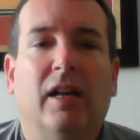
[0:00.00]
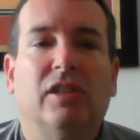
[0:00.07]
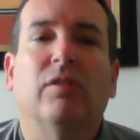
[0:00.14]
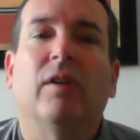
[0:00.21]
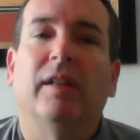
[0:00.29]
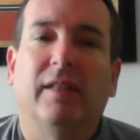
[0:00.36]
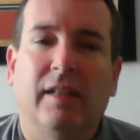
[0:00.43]

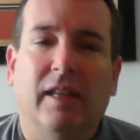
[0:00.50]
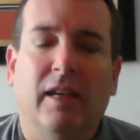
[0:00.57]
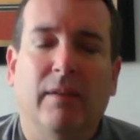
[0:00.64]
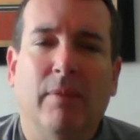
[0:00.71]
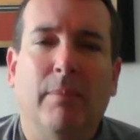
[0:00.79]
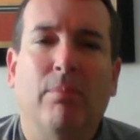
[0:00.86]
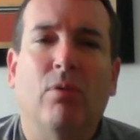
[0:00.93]
So I did
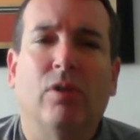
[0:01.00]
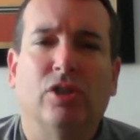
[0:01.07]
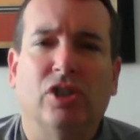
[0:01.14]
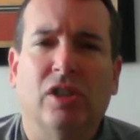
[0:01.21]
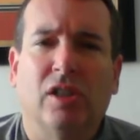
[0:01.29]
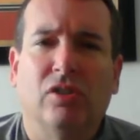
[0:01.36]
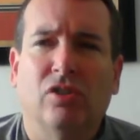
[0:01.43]
keep my
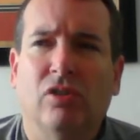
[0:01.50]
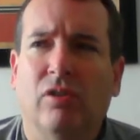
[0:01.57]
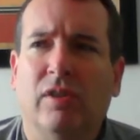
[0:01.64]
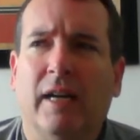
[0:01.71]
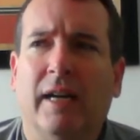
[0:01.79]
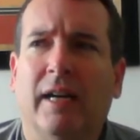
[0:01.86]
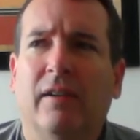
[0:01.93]
portion control
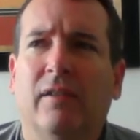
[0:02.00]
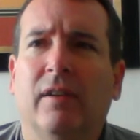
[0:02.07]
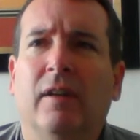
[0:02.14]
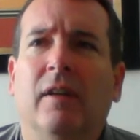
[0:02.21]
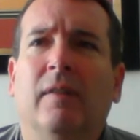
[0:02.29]
down,